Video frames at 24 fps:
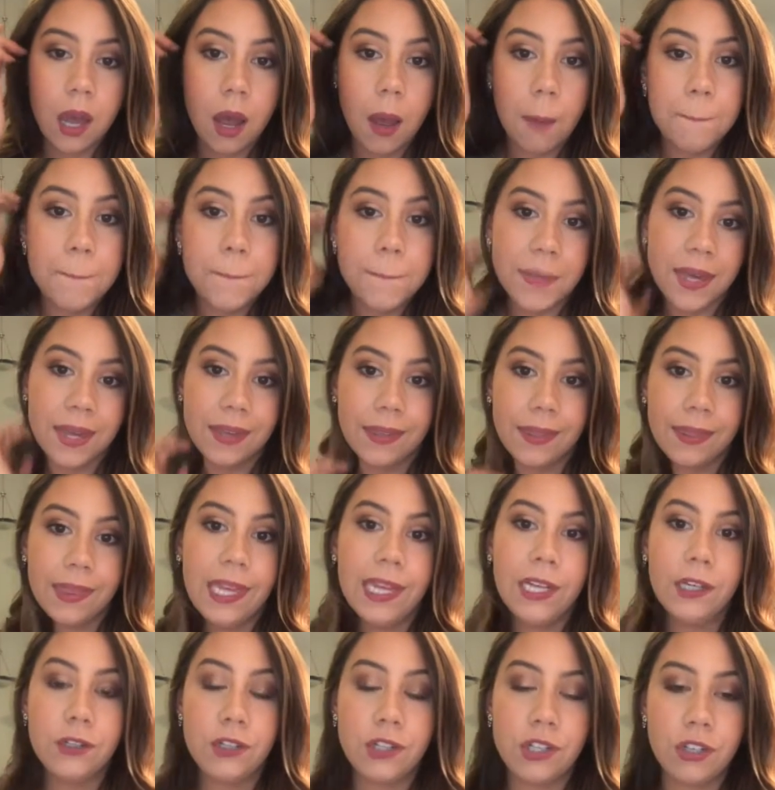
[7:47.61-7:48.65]
a big
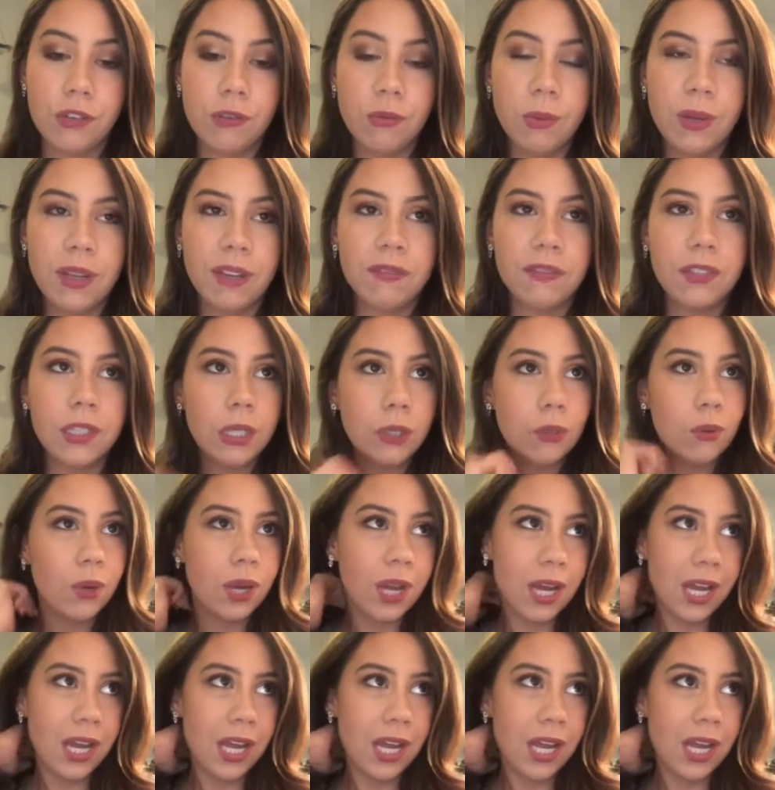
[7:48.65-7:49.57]
thing too. If you